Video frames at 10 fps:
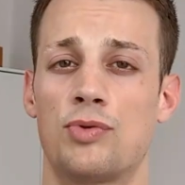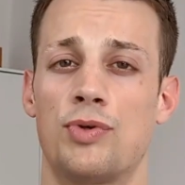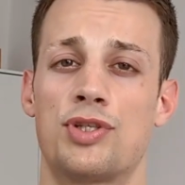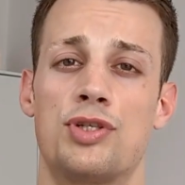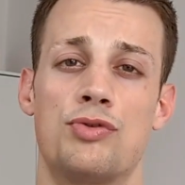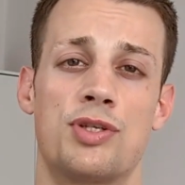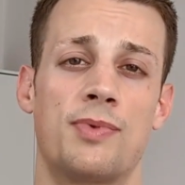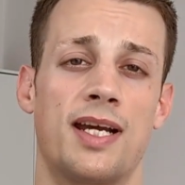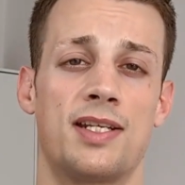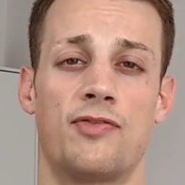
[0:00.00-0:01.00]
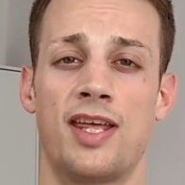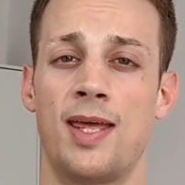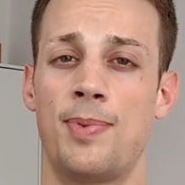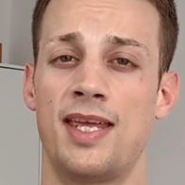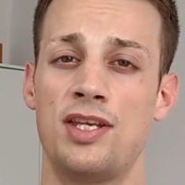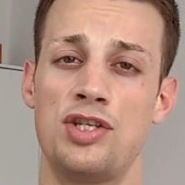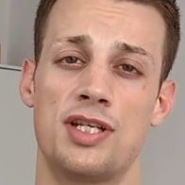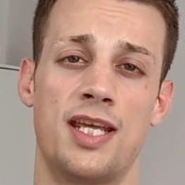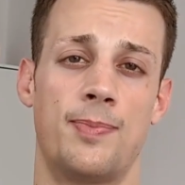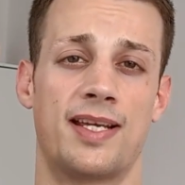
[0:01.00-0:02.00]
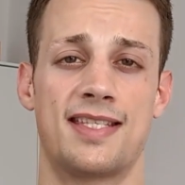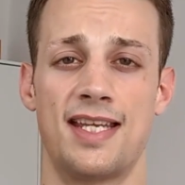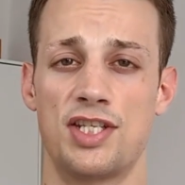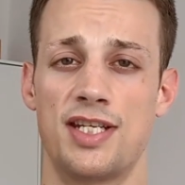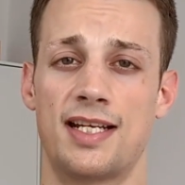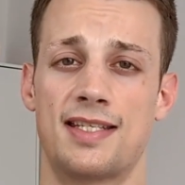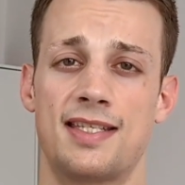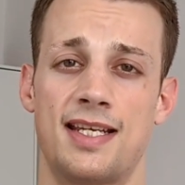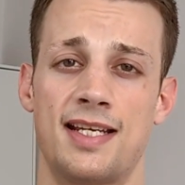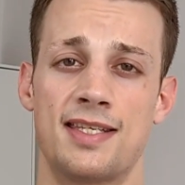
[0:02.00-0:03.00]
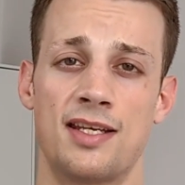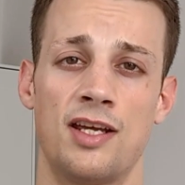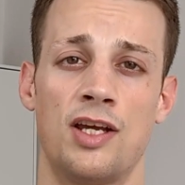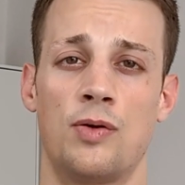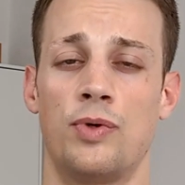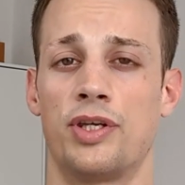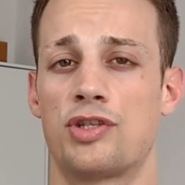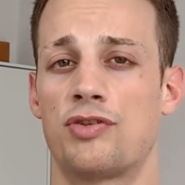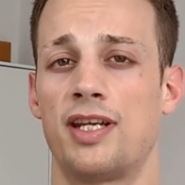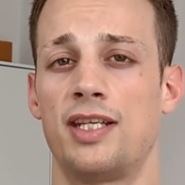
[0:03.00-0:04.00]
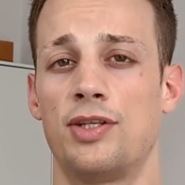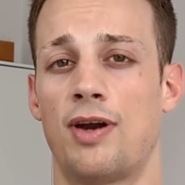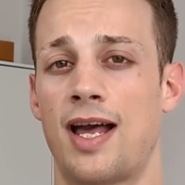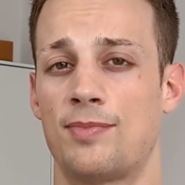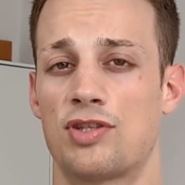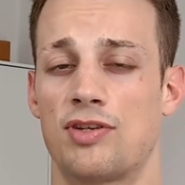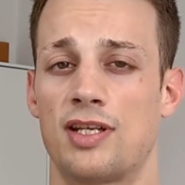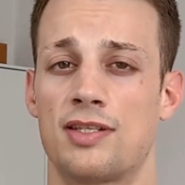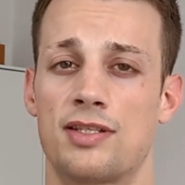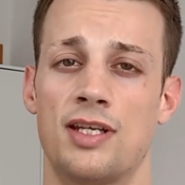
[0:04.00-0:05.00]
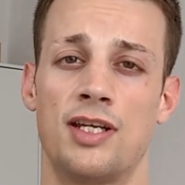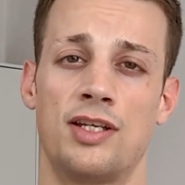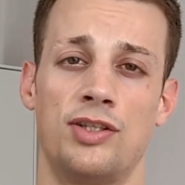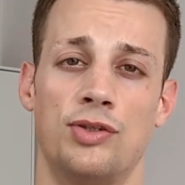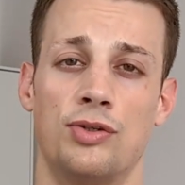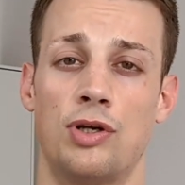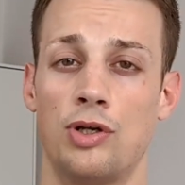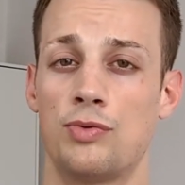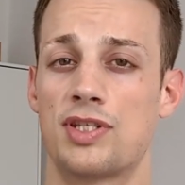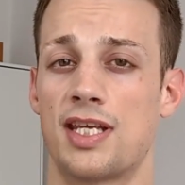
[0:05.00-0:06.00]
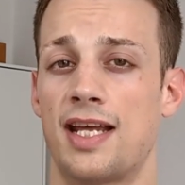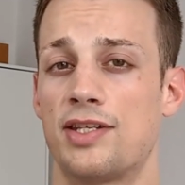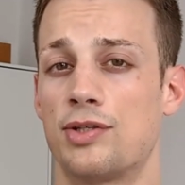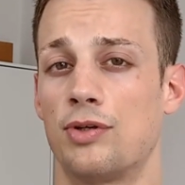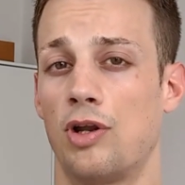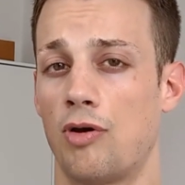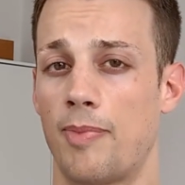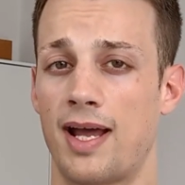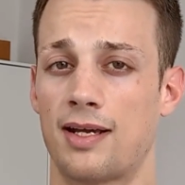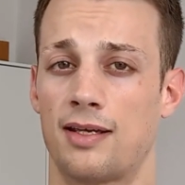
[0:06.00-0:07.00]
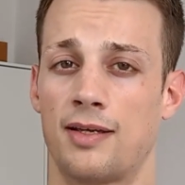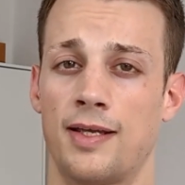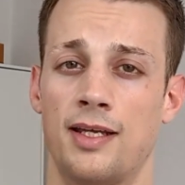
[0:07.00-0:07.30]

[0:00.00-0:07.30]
you would want to do some kind of hip hinge and hip extension exercise, where you're training your hamstrings, your glutes, and your lower back.